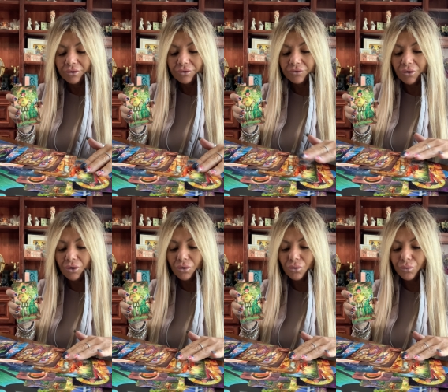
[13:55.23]

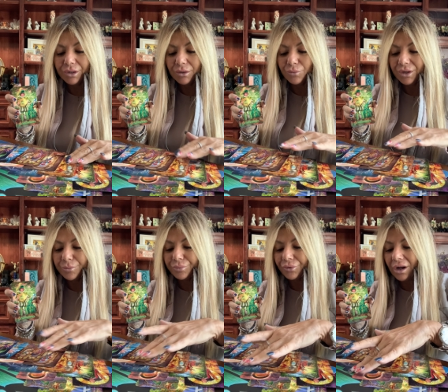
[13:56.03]
So we, we
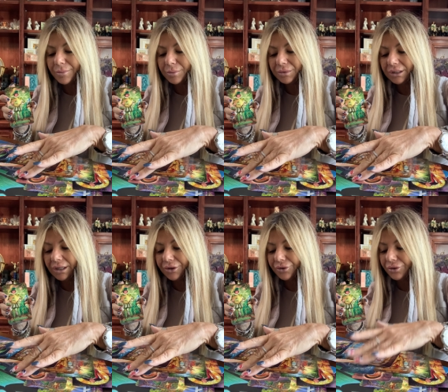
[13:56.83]
probably
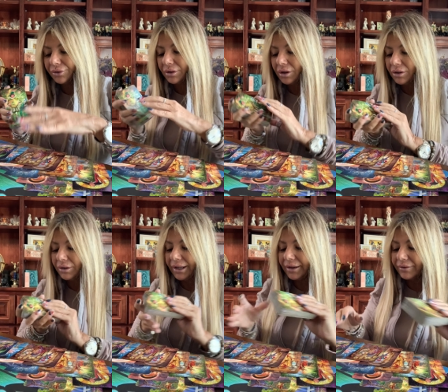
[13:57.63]
here are
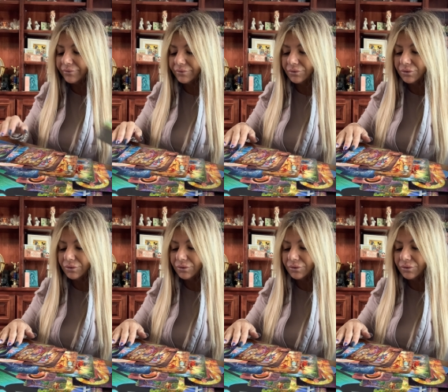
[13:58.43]
have,